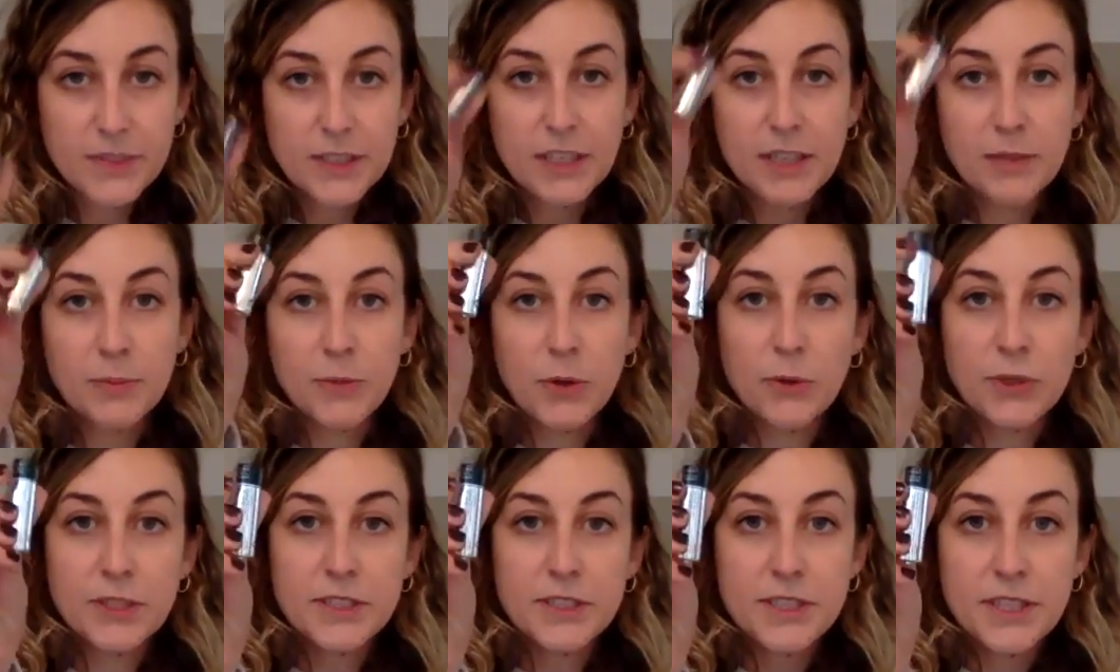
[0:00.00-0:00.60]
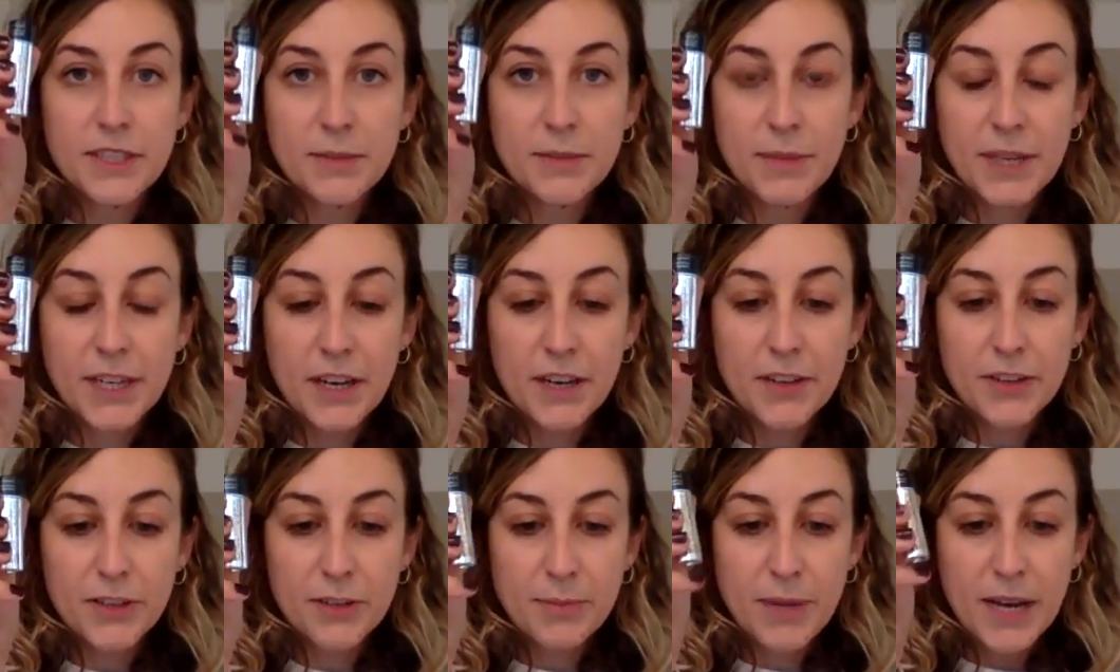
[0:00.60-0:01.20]
I'm going to take my
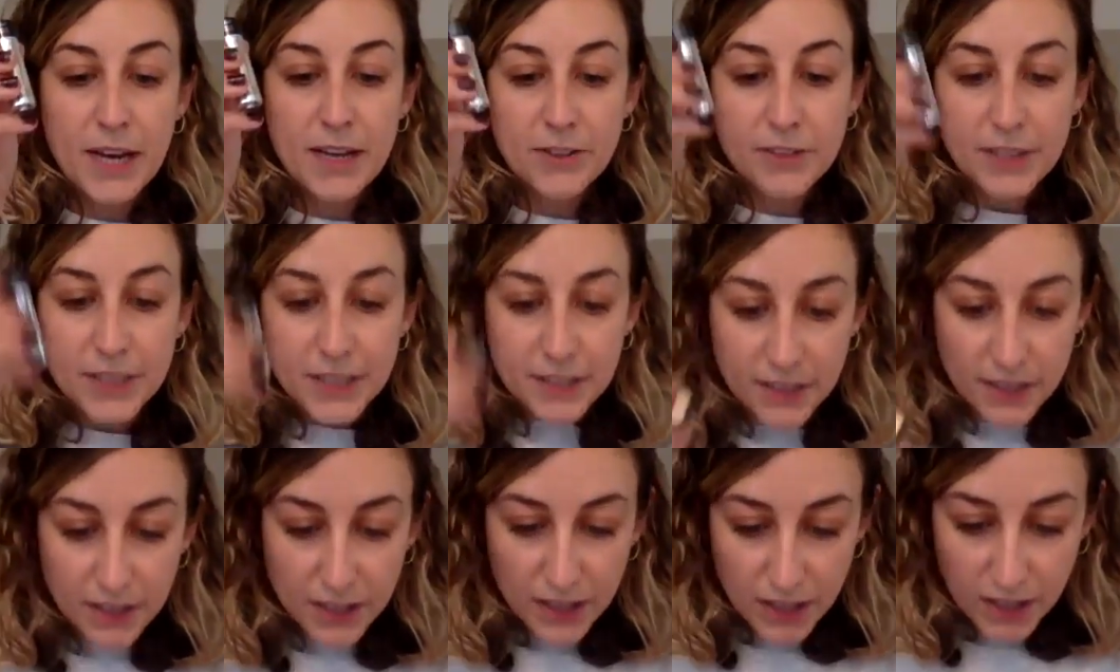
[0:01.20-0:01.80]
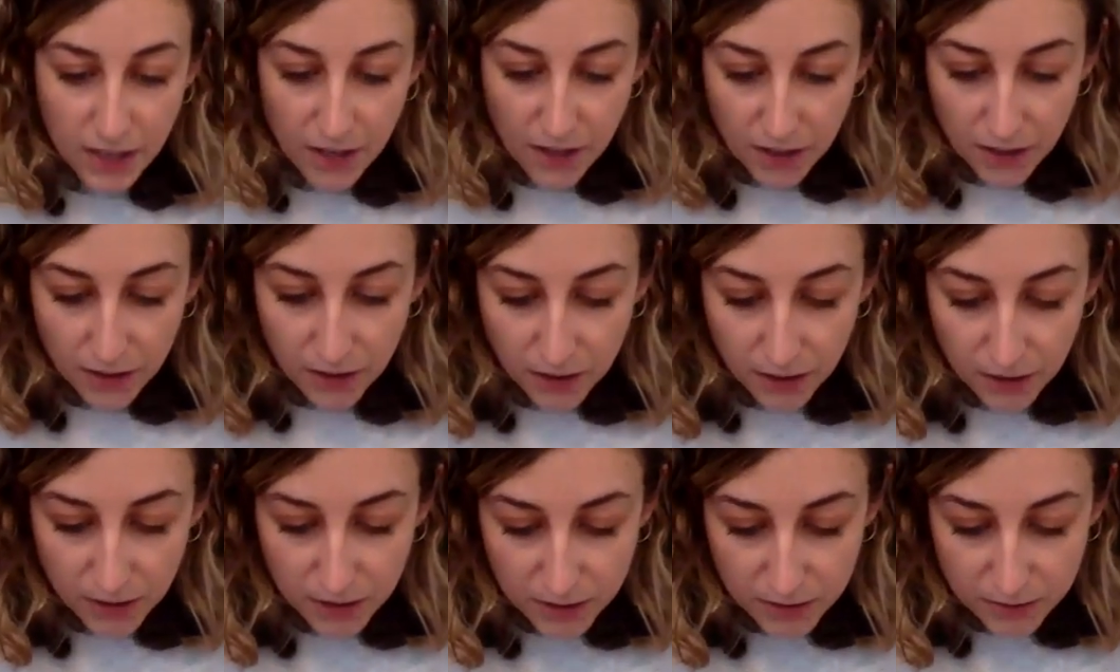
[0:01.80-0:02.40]
other battery,
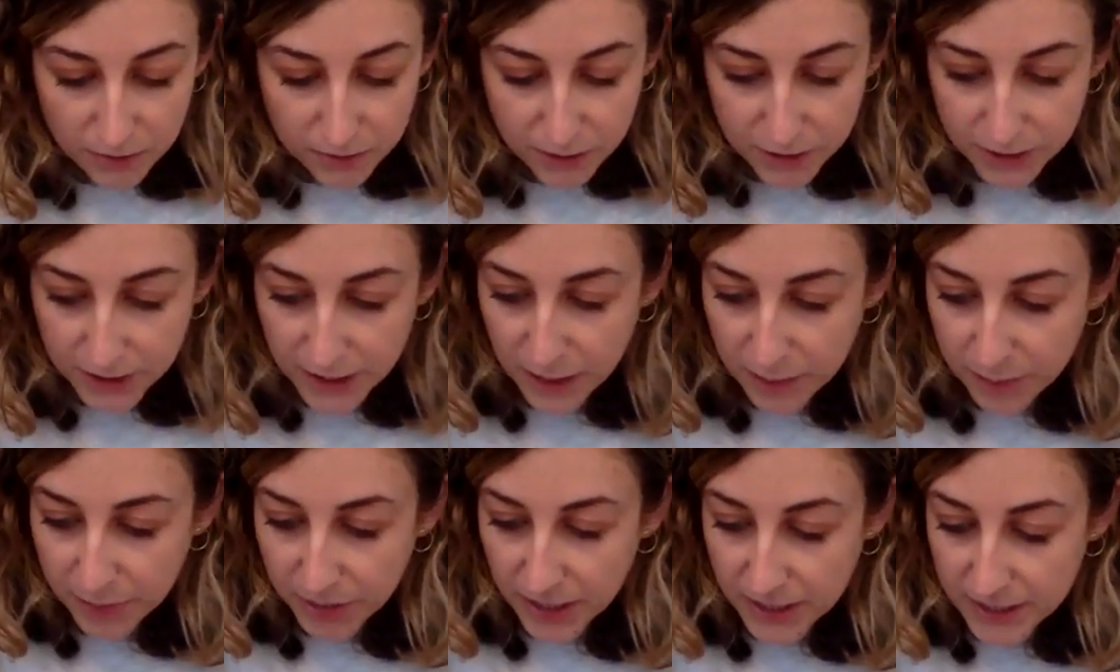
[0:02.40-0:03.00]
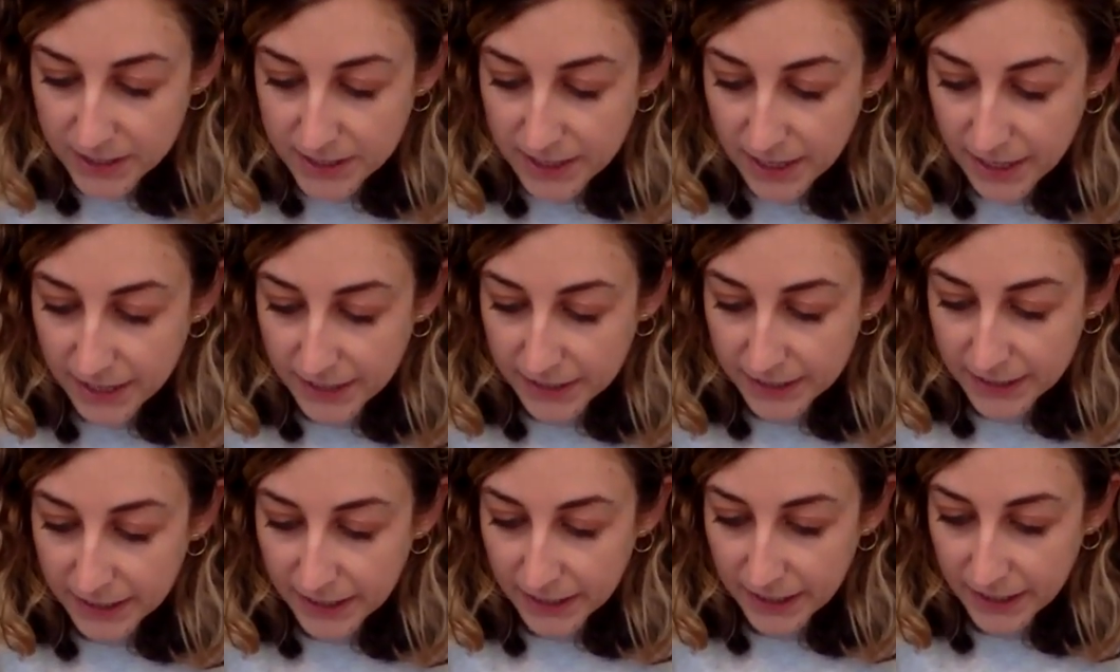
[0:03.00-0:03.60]
look for that plus sign
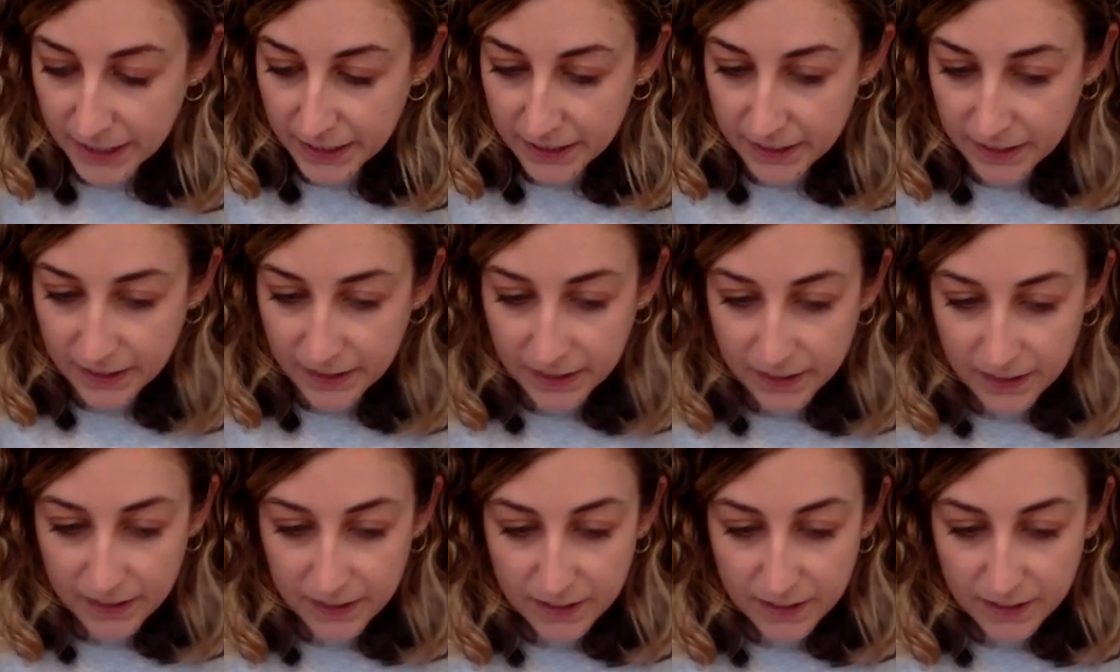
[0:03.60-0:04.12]
again,